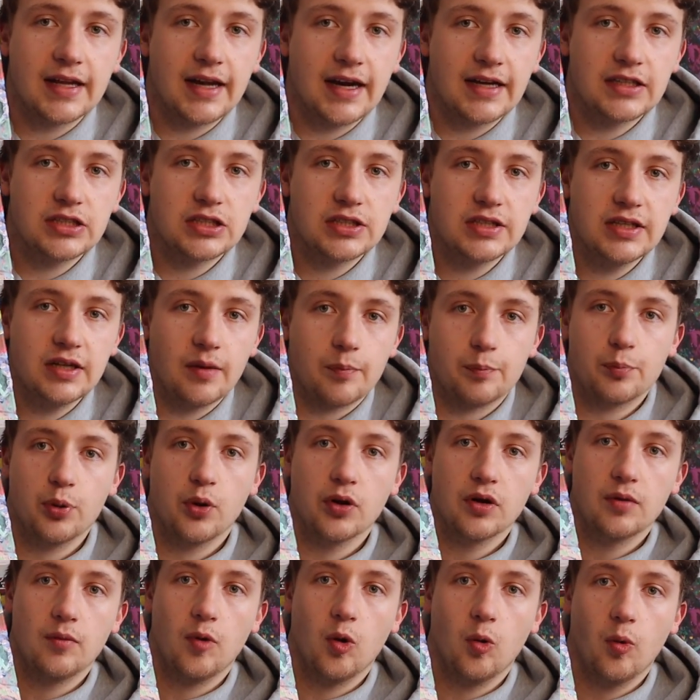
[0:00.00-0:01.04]
and I just need to
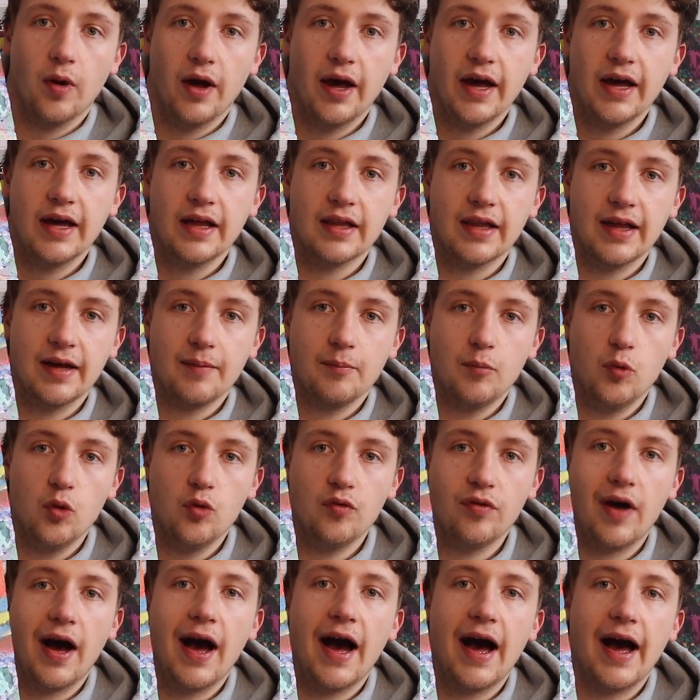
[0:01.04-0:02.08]
put them away and like
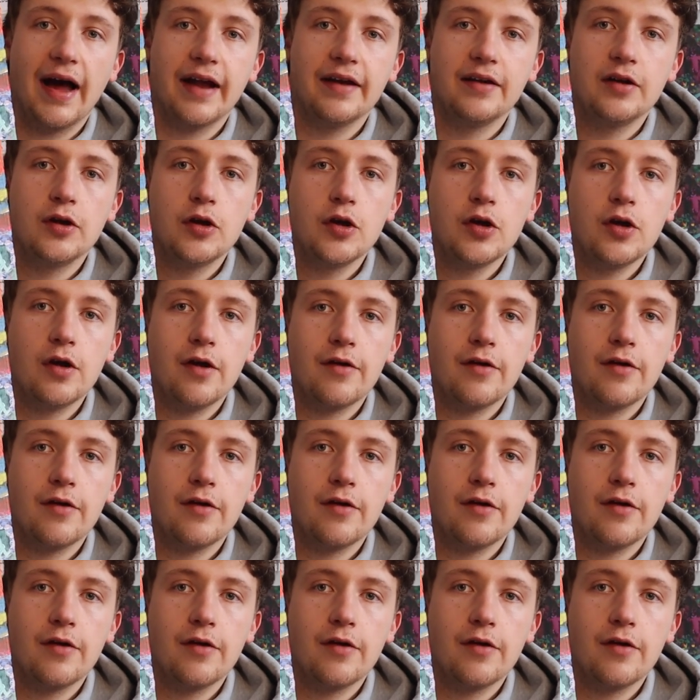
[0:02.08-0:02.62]
move on